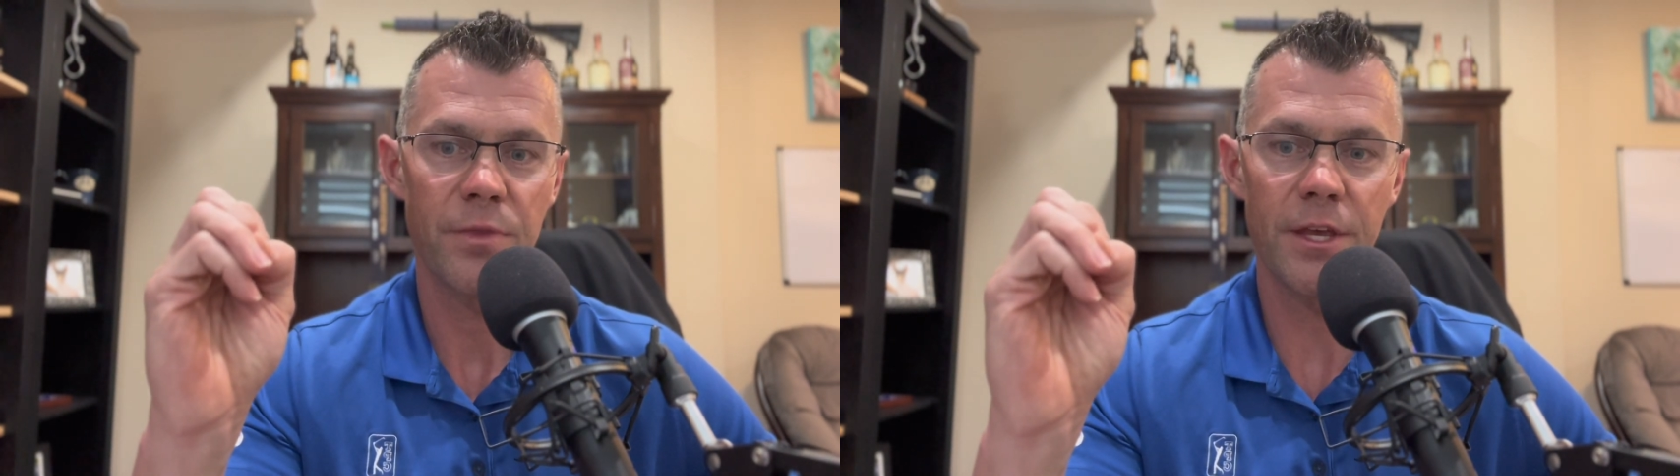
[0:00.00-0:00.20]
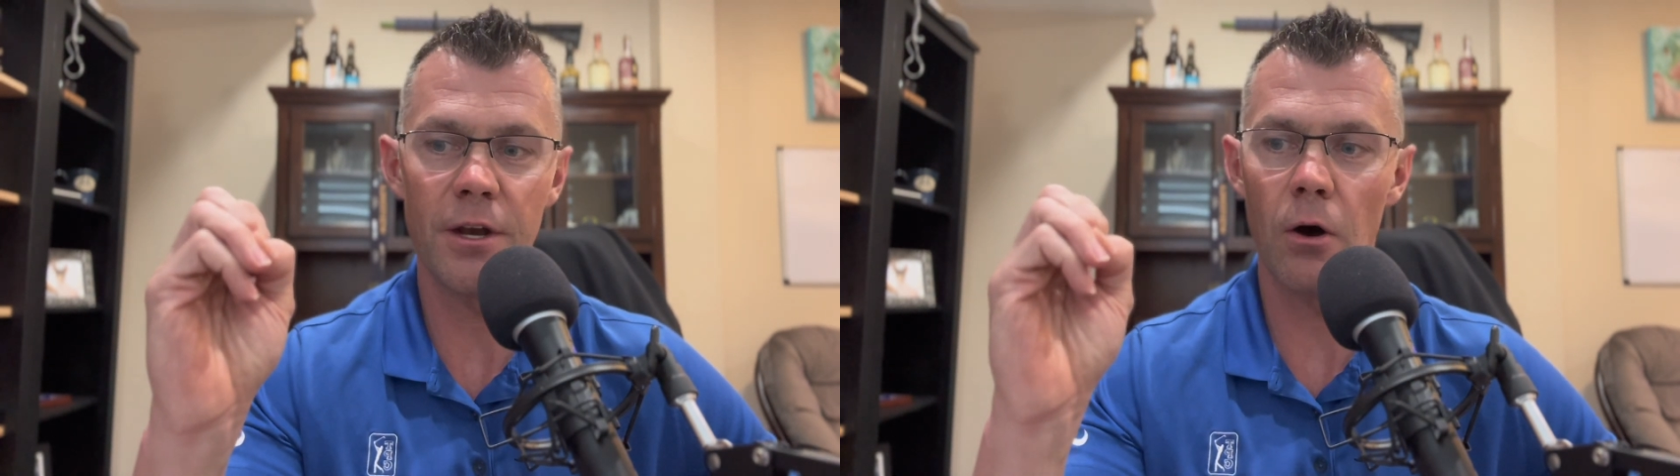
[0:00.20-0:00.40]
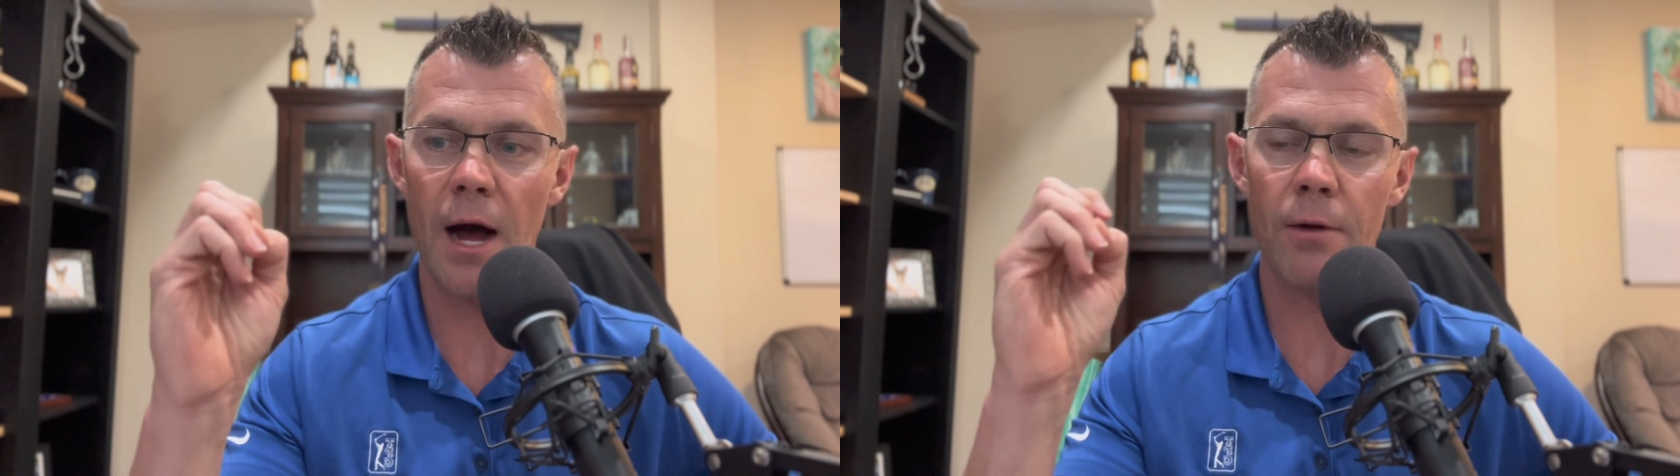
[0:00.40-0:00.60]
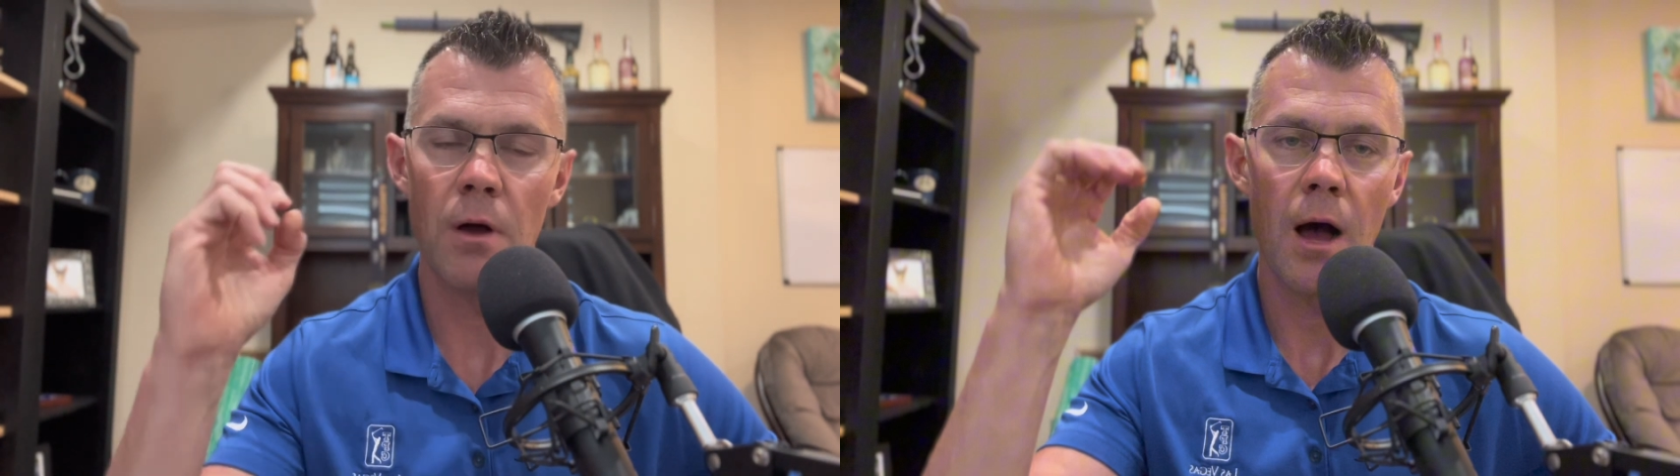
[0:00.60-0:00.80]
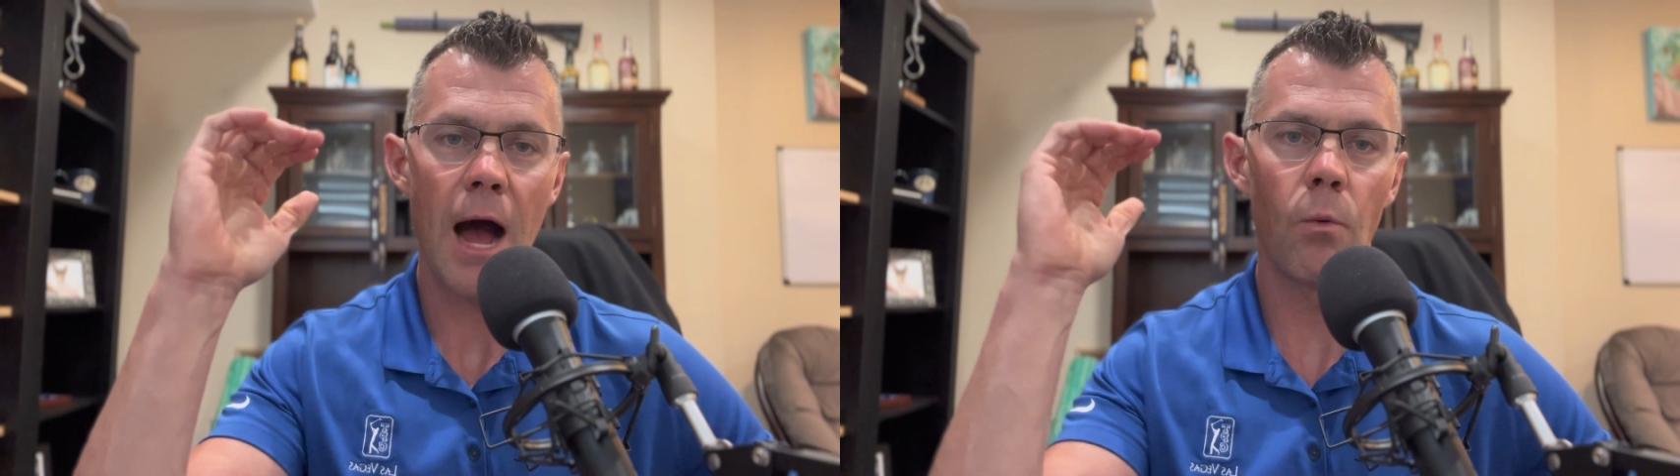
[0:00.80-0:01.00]

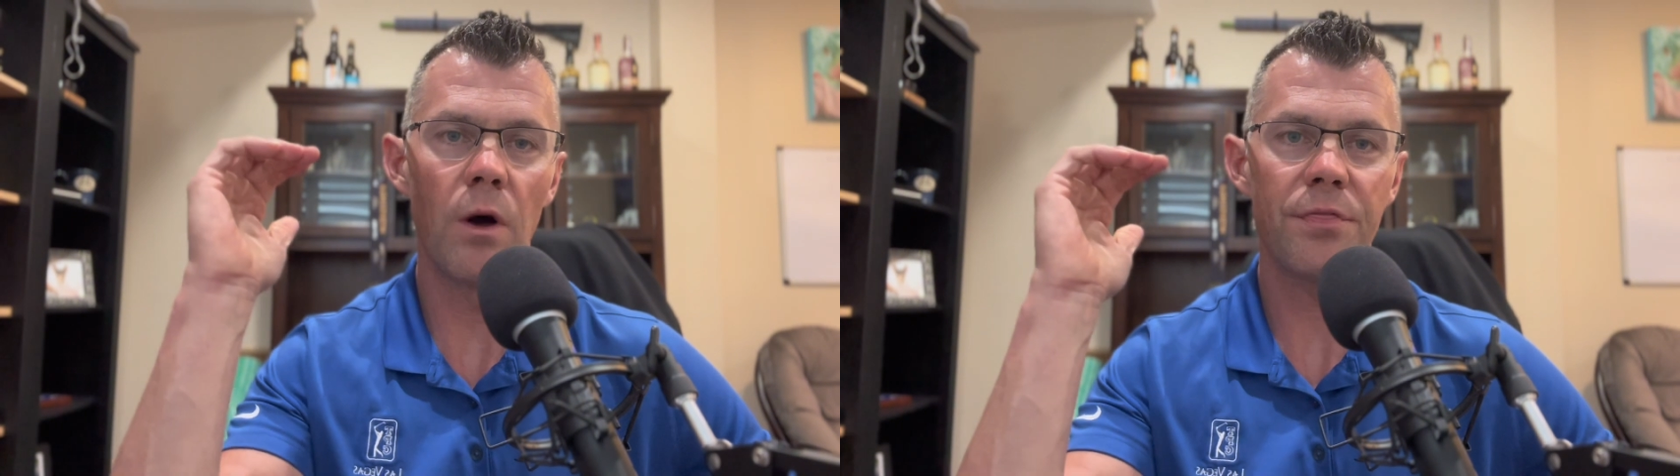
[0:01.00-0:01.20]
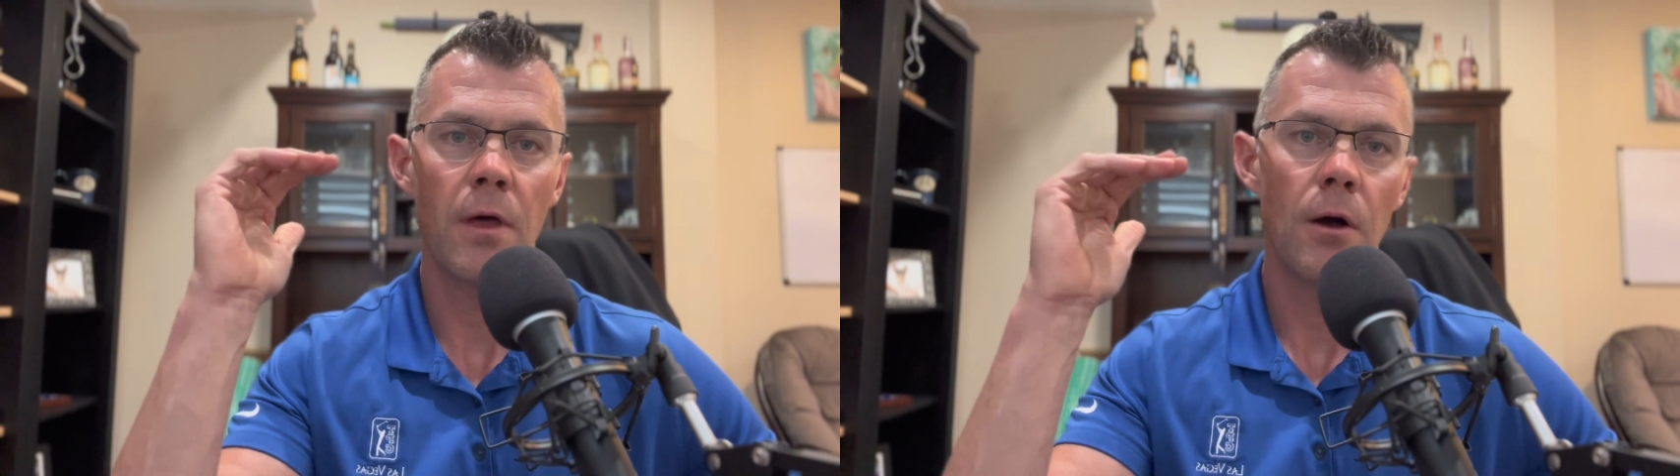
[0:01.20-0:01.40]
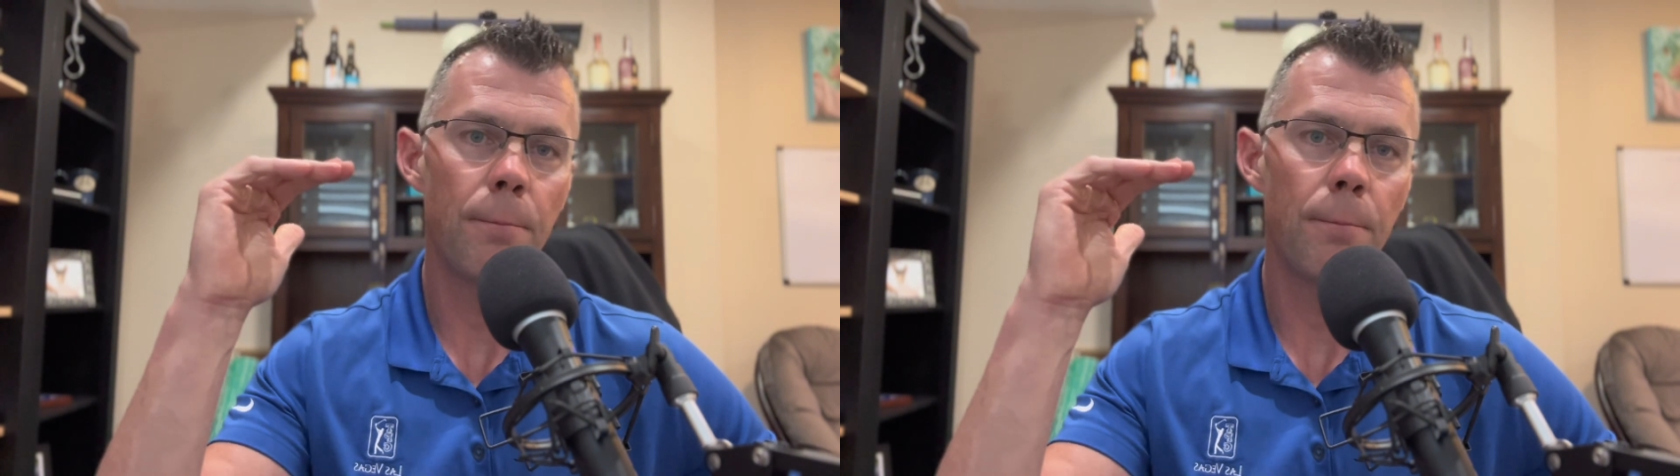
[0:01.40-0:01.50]
I want